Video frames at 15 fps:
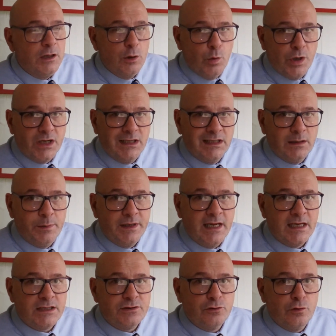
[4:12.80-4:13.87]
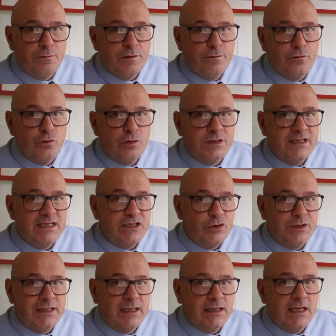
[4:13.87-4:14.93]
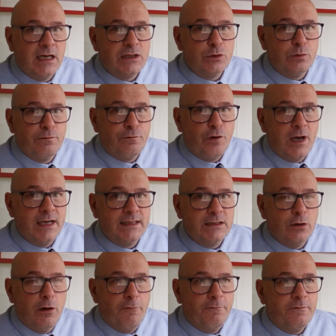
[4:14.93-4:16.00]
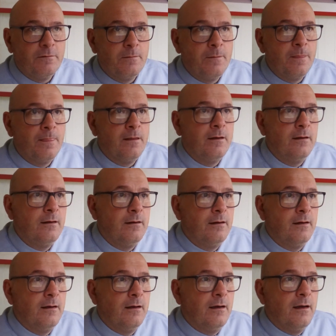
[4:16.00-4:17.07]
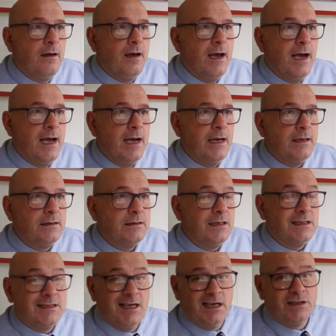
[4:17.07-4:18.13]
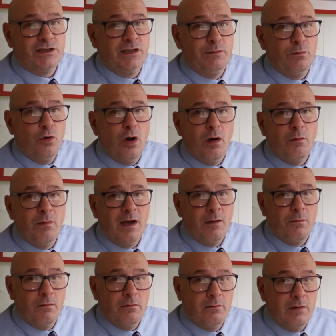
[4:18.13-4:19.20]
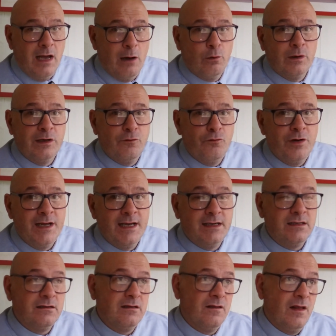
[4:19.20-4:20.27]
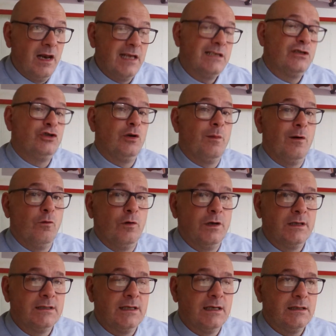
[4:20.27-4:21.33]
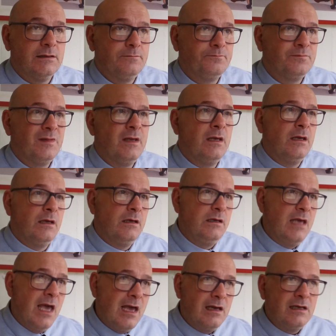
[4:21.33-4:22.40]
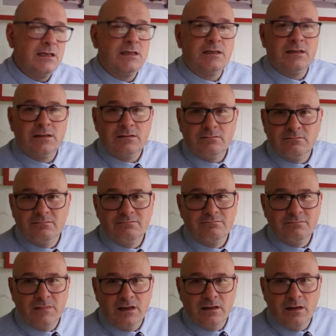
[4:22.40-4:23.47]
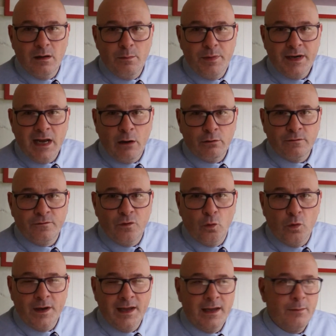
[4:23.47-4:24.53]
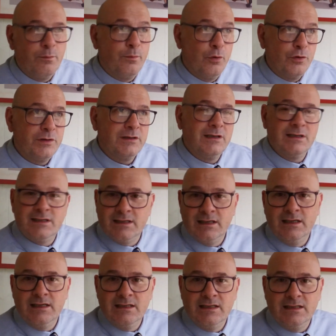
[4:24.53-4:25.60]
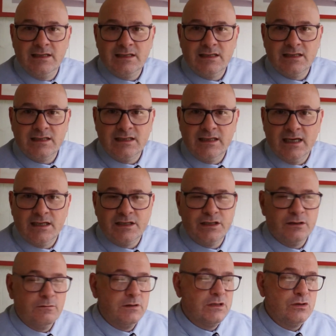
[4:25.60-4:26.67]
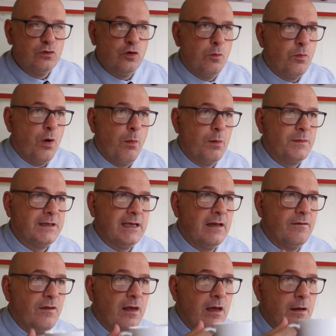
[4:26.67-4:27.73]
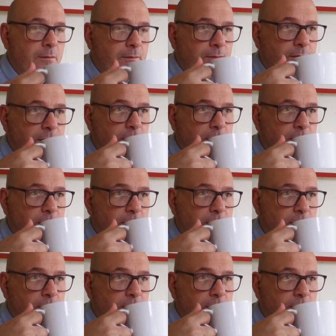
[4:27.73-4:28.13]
You work a little bit extra over the 4 days so you can get the actual Friday off. And it's actually more hourly rate than the last job I worked at. Yeah, it's a bit out of the way, but it's easy distance to get to. It's no problem to get there.